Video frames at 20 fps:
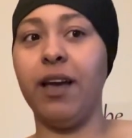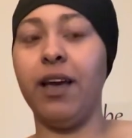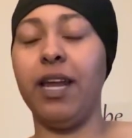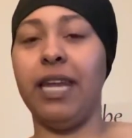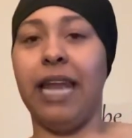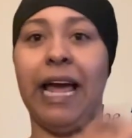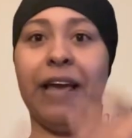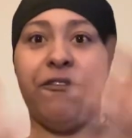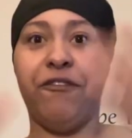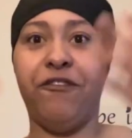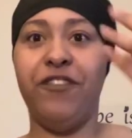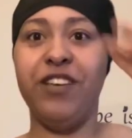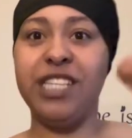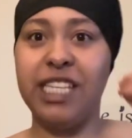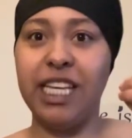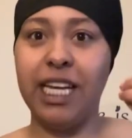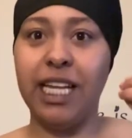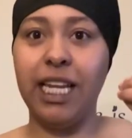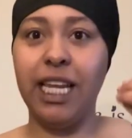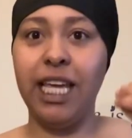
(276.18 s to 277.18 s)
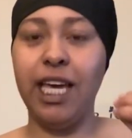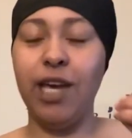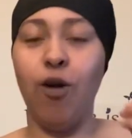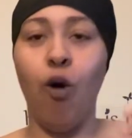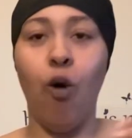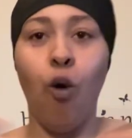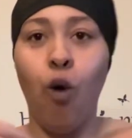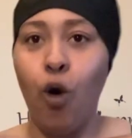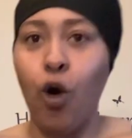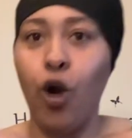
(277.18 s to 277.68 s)
Like, physically
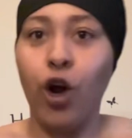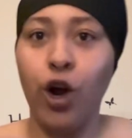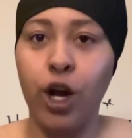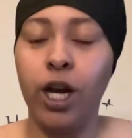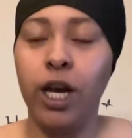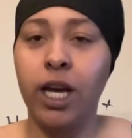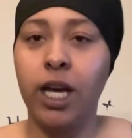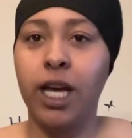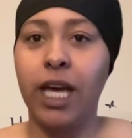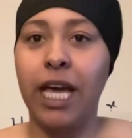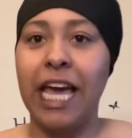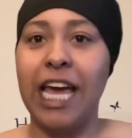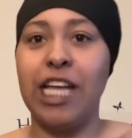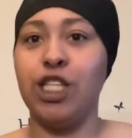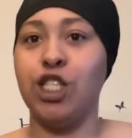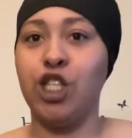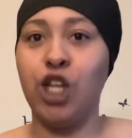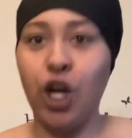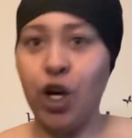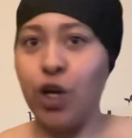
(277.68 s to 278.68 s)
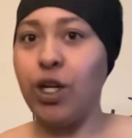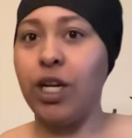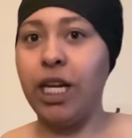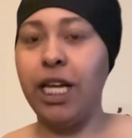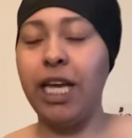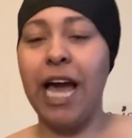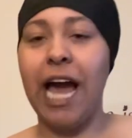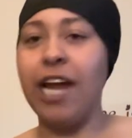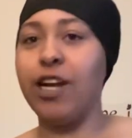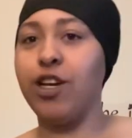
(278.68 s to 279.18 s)
or
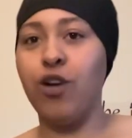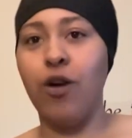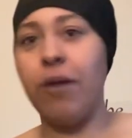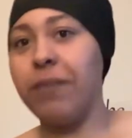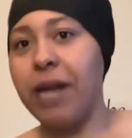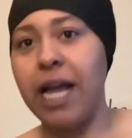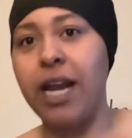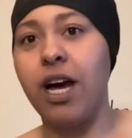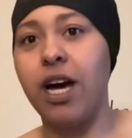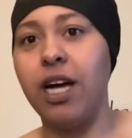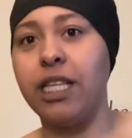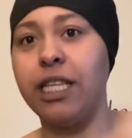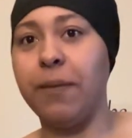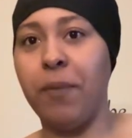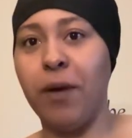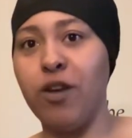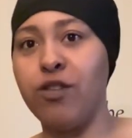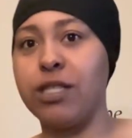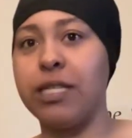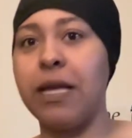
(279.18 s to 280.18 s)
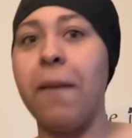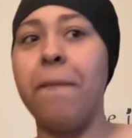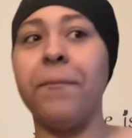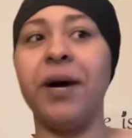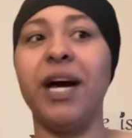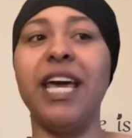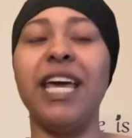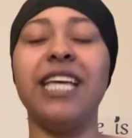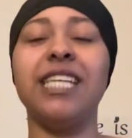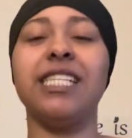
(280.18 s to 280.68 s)
internally, I know I'm not an ugly person,
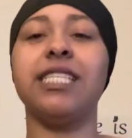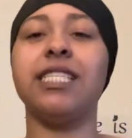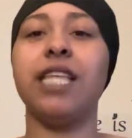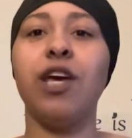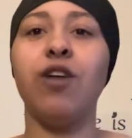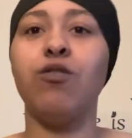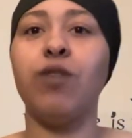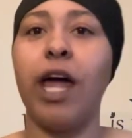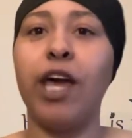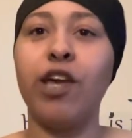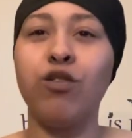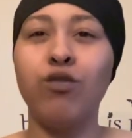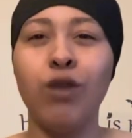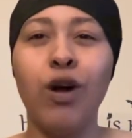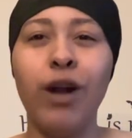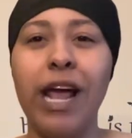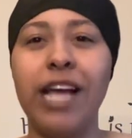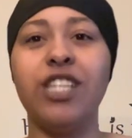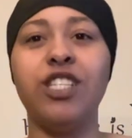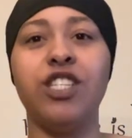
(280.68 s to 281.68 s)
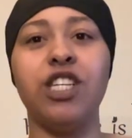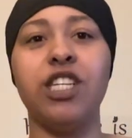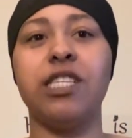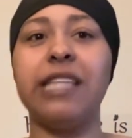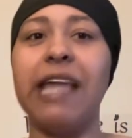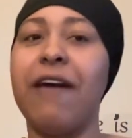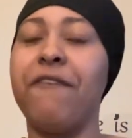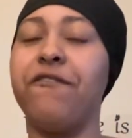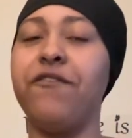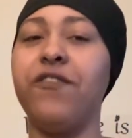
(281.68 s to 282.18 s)
but it's still like, you know, that just
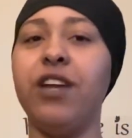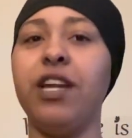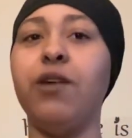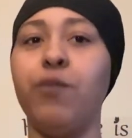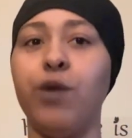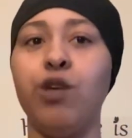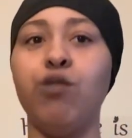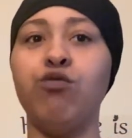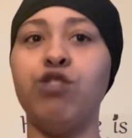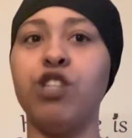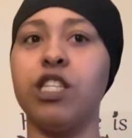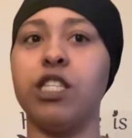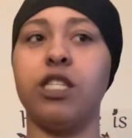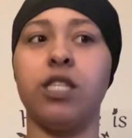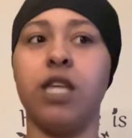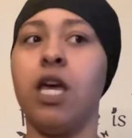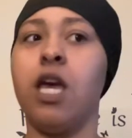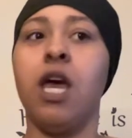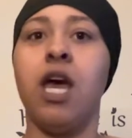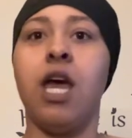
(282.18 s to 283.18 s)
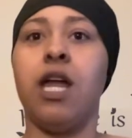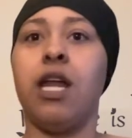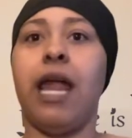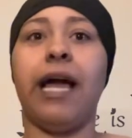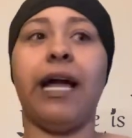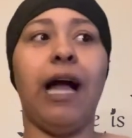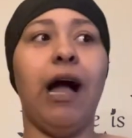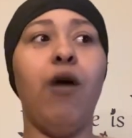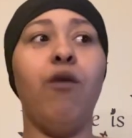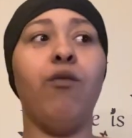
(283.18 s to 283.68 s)
that feeling where you just
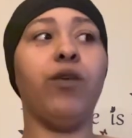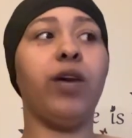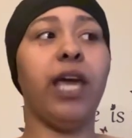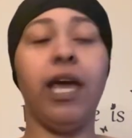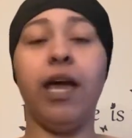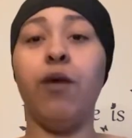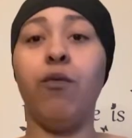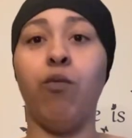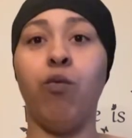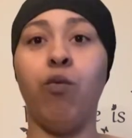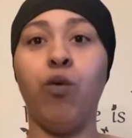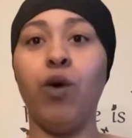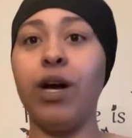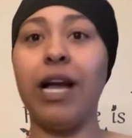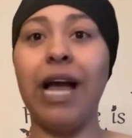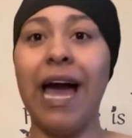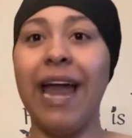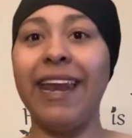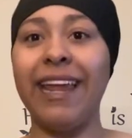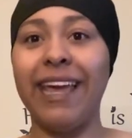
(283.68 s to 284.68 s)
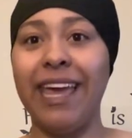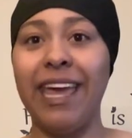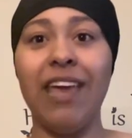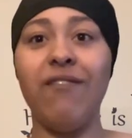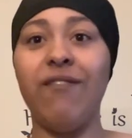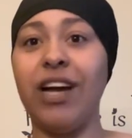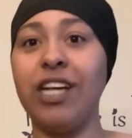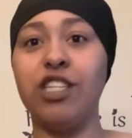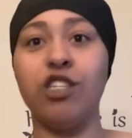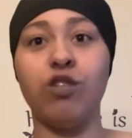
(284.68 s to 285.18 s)
like, I don't care what gotta
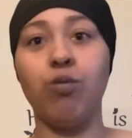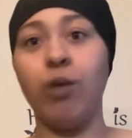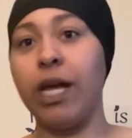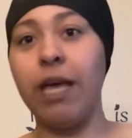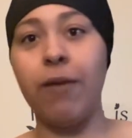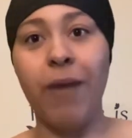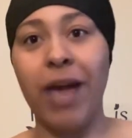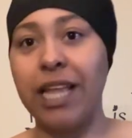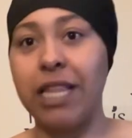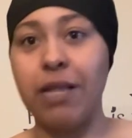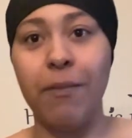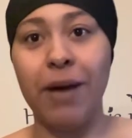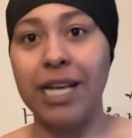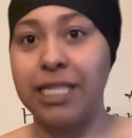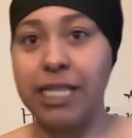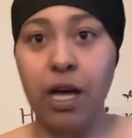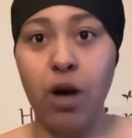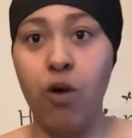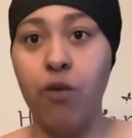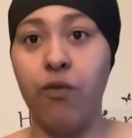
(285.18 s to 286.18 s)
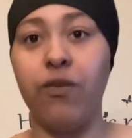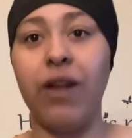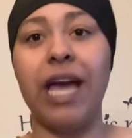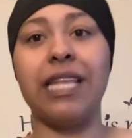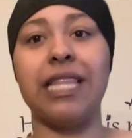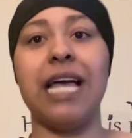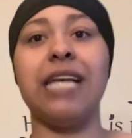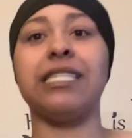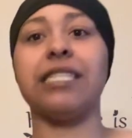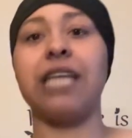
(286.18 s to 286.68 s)
give, I just want to get back to myself. Like,
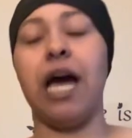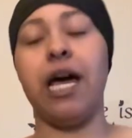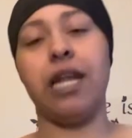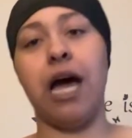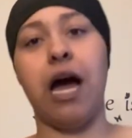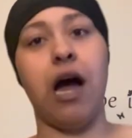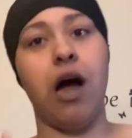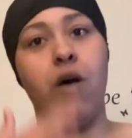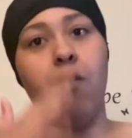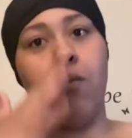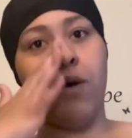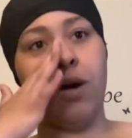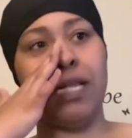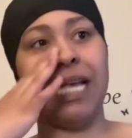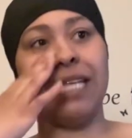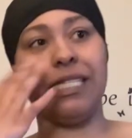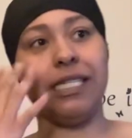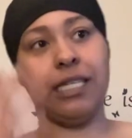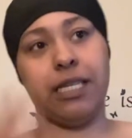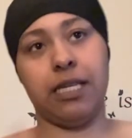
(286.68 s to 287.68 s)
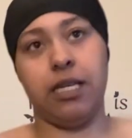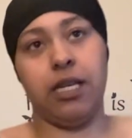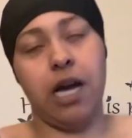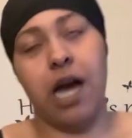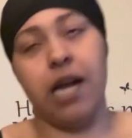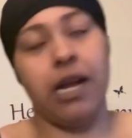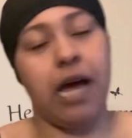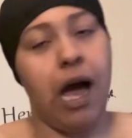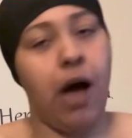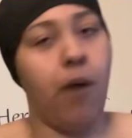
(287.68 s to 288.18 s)
that's kind of how I want, that's
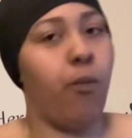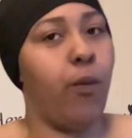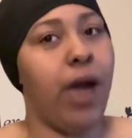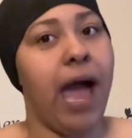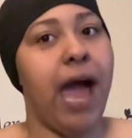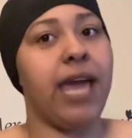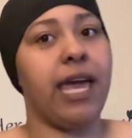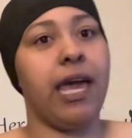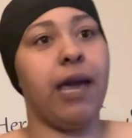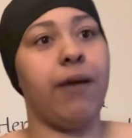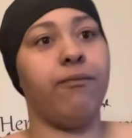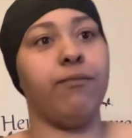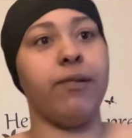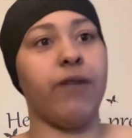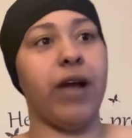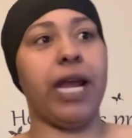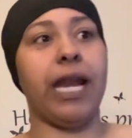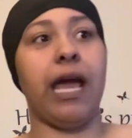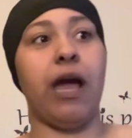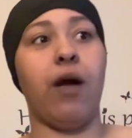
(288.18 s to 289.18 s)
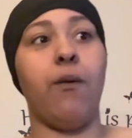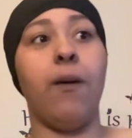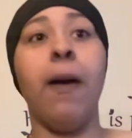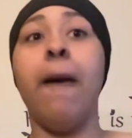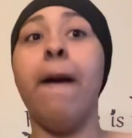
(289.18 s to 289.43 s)
kind of how where I am right now.